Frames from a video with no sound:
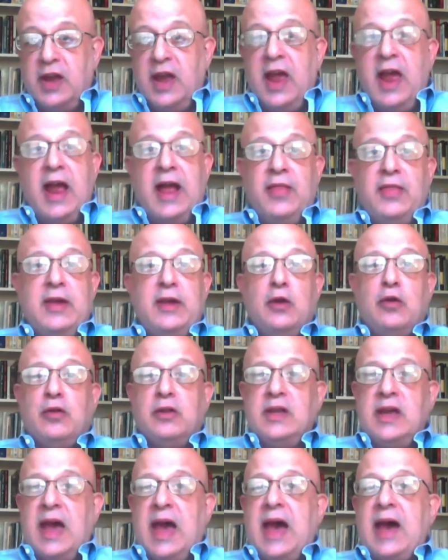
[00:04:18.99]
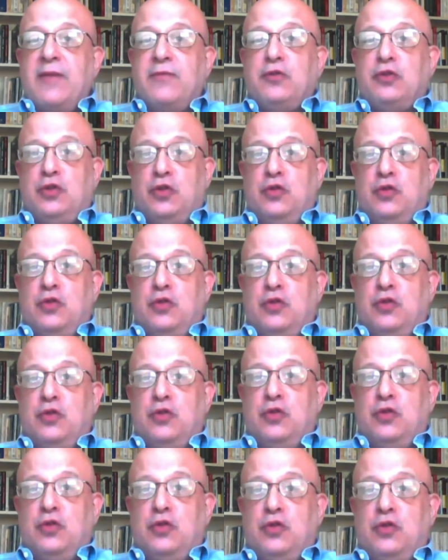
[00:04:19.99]
and they only have 2 to 3
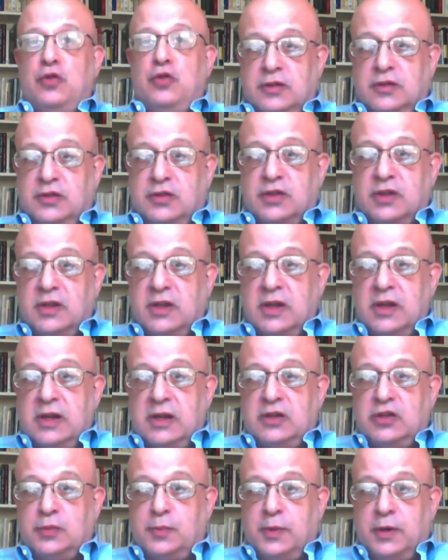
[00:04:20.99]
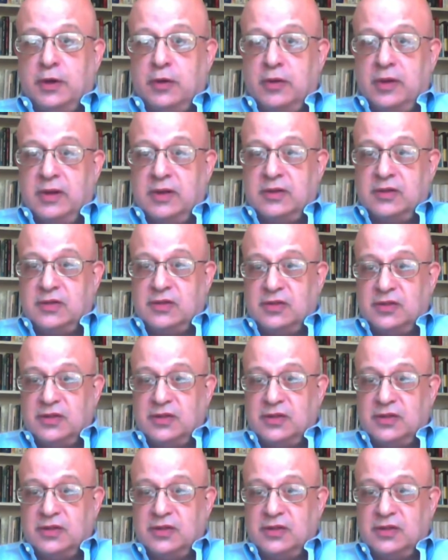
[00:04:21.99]
years experience.